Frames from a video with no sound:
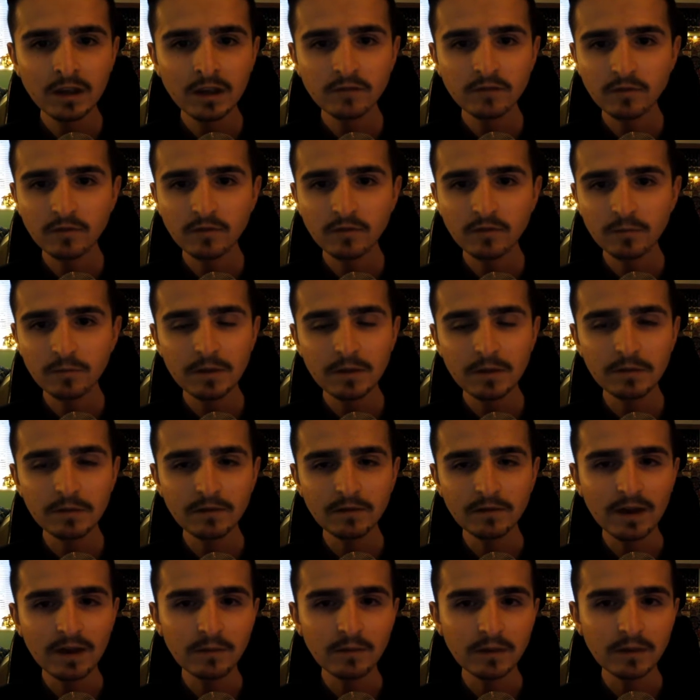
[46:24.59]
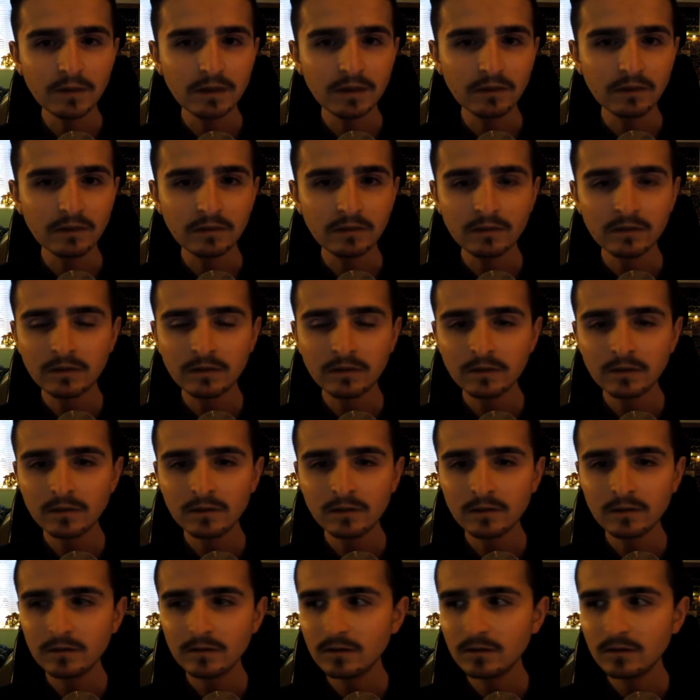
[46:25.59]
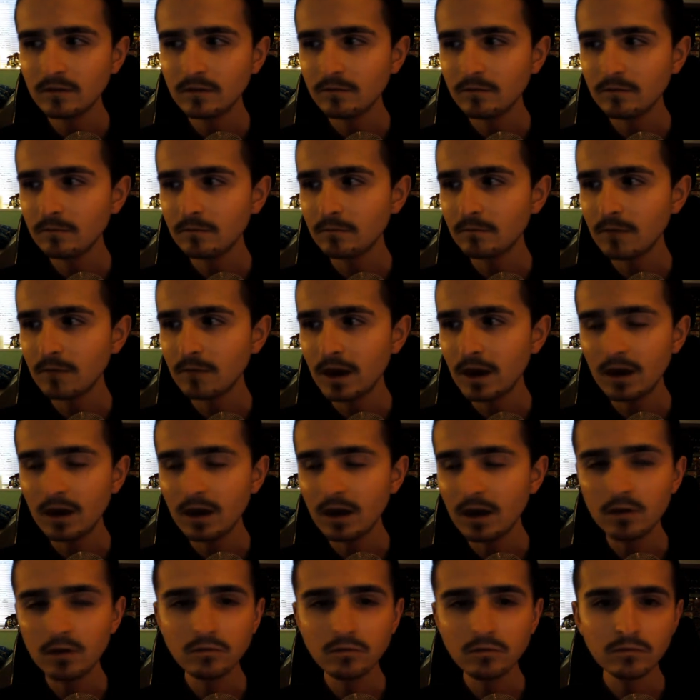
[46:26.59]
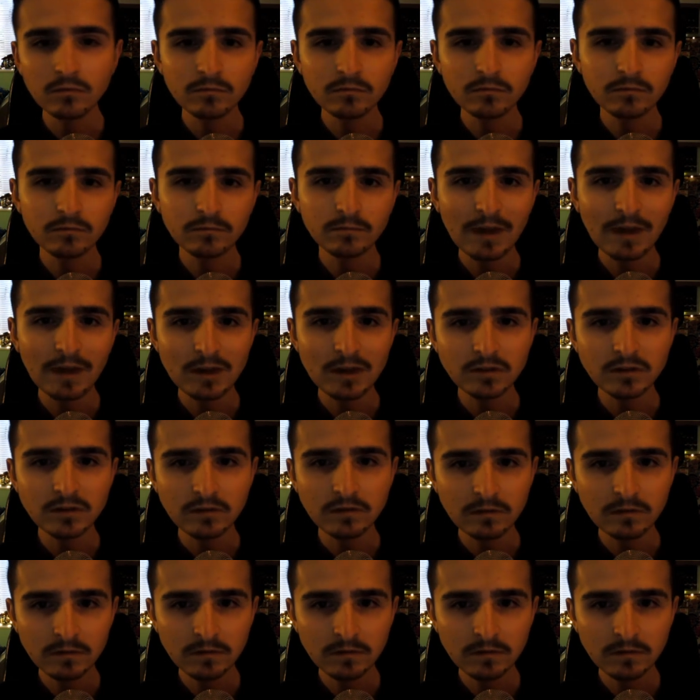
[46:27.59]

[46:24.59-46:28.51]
from people around me and my own passion